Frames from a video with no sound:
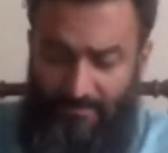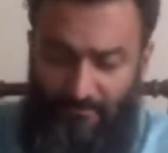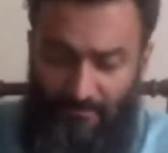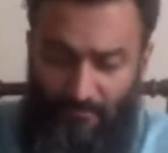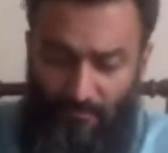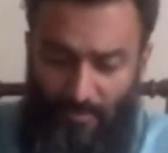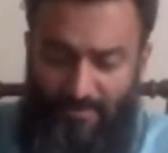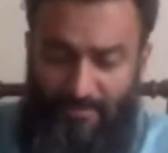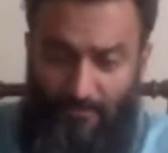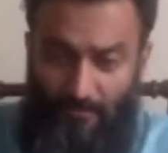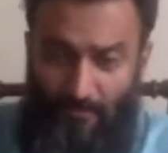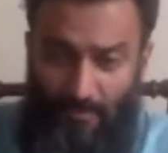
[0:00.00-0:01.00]

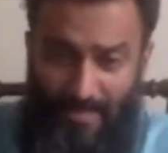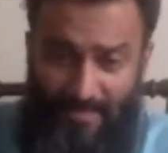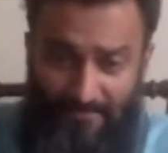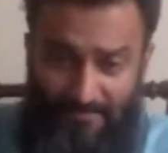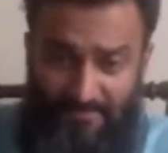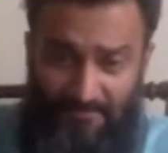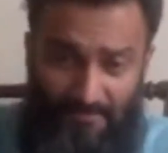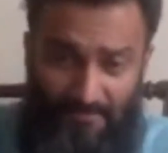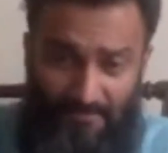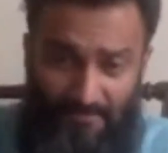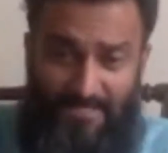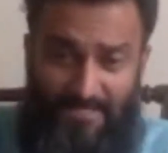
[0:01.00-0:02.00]
what have civil
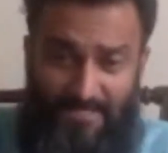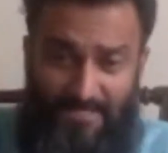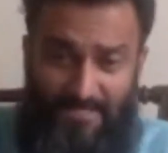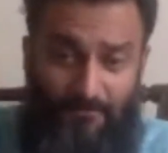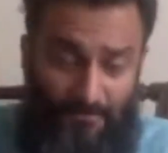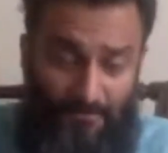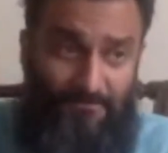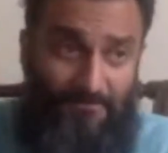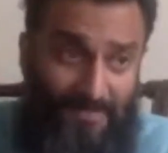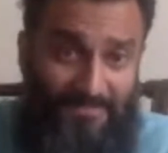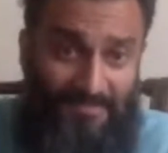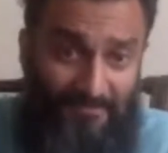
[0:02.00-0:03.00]
rights fought for? Civil
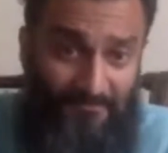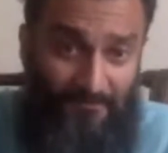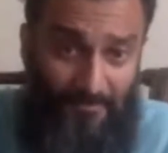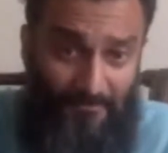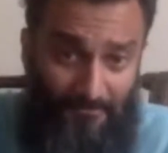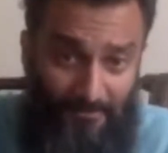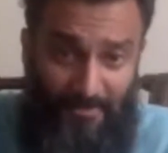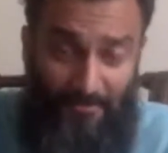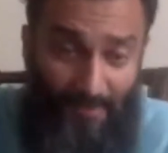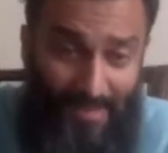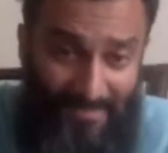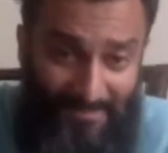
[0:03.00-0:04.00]
rights have fought for
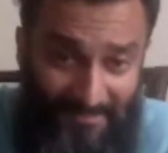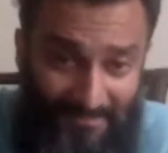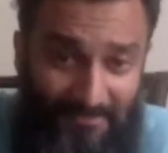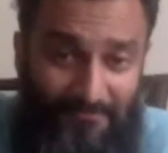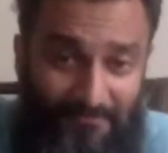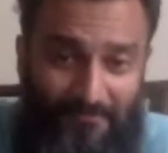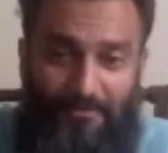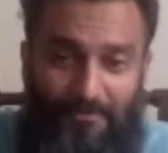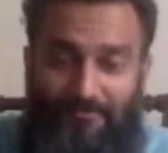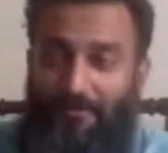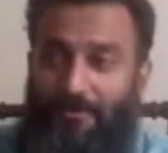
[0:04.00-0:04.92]
equality. They fought for